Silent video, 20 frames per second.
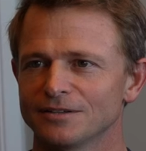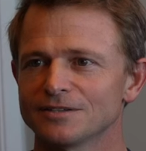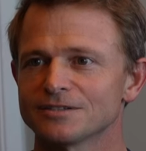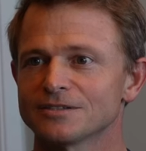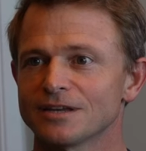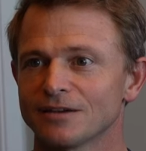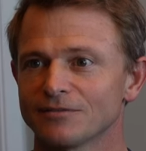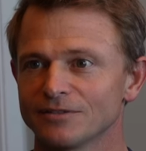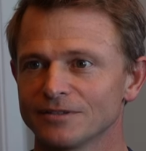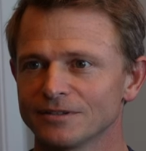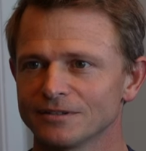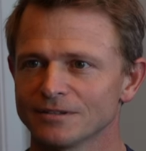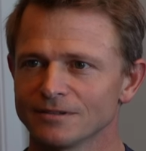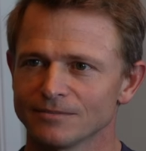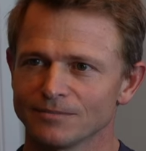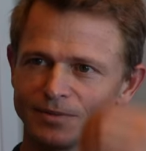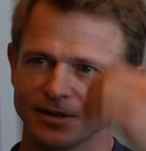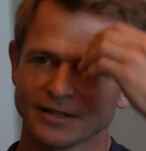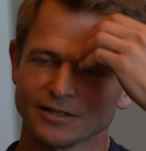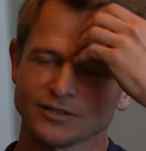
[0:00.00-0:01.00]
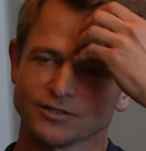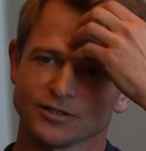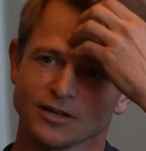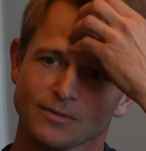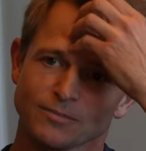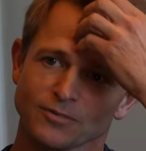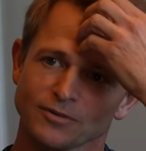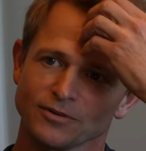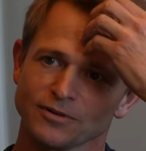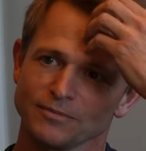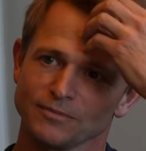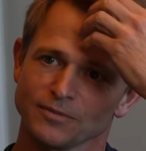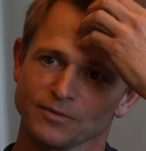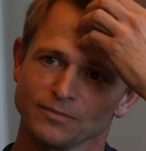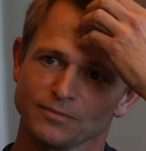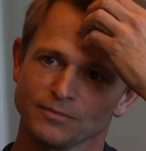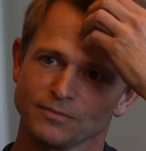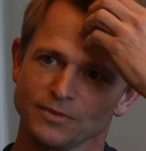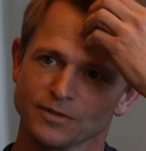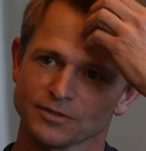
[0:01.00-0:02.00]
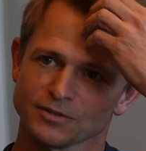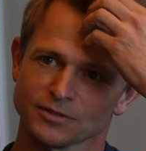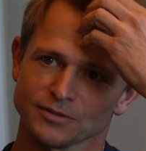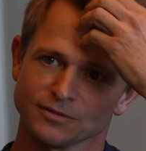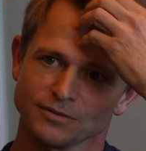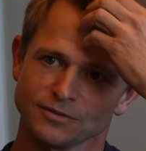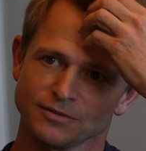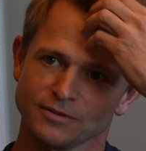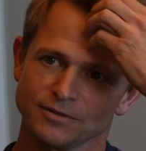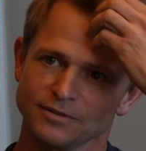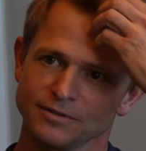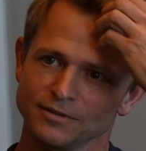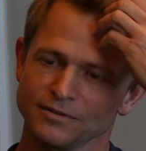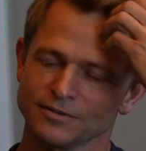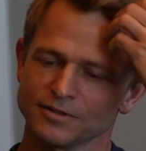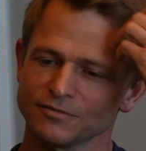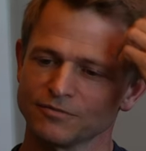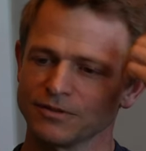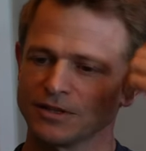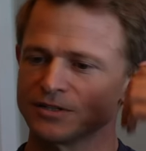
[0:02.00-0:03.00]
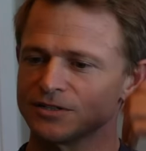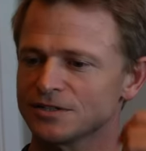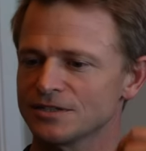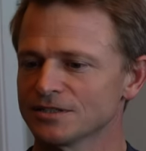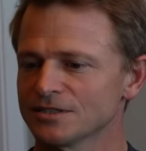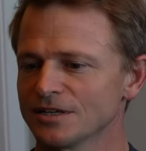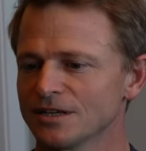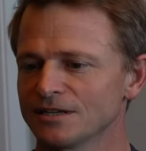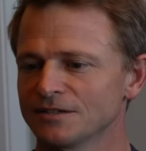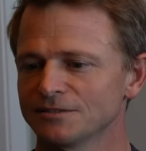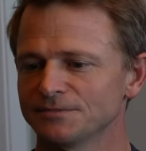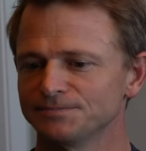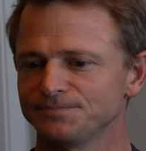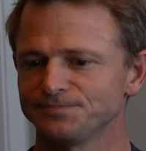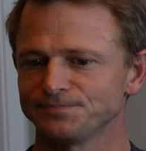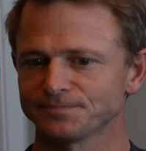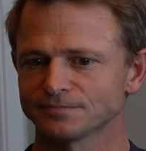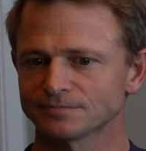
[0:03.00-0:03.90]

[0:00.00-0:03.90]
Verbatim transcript: The Seven by Jean Marie Massaud, who's a French designer,